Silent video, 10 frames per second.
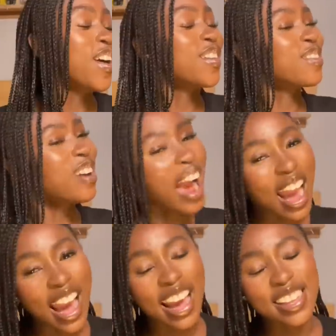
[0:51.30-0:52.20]

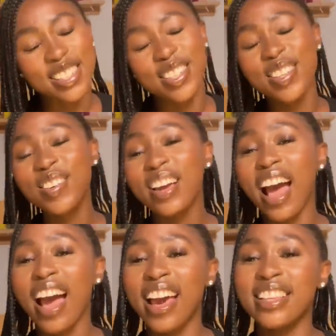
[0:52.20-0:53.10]
Right, you
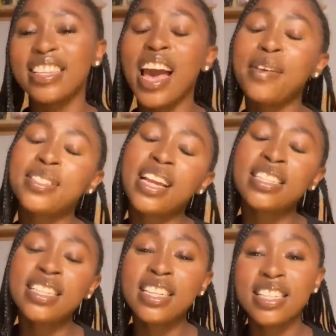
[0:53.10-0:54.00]
guys, I am
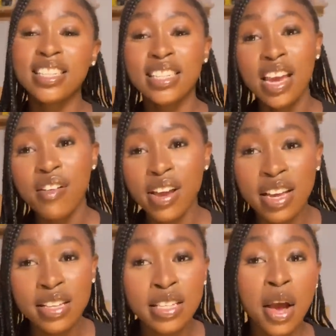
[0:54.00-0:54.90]
starting this
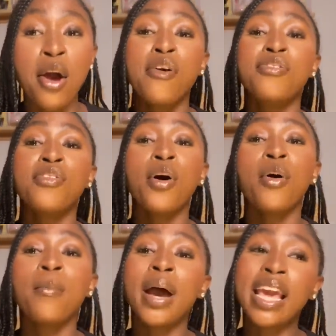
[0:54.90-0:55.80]
series
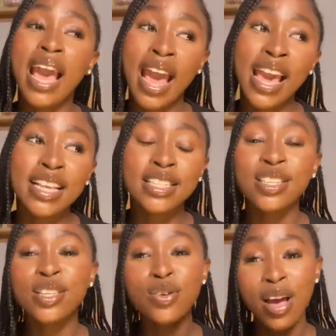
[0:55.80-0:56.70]
for my guys,
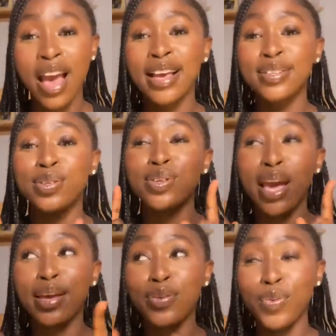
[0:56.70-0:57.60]
you guys, yeah,
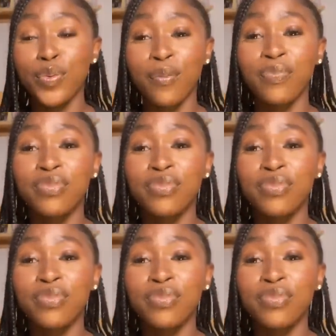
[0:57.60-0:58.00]
you,